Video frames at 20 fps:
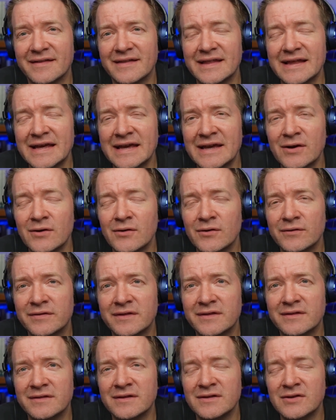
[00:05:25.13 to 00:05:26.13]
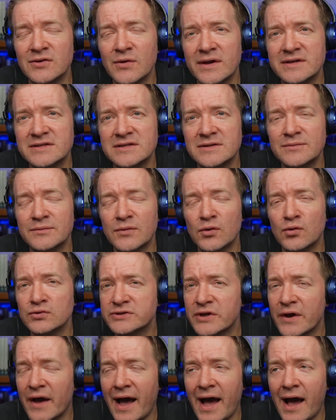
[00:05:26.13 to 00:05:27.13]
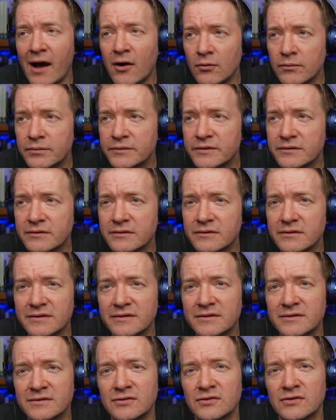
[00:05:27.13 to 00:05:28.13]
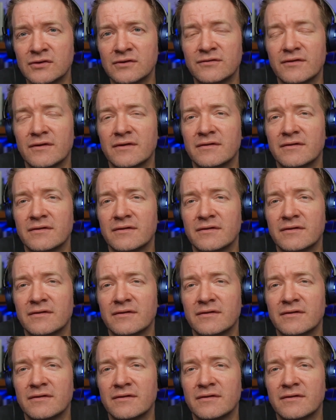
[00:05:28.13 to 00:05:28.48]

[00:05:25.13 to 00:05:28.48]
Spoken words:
the New Atheism also helped sort of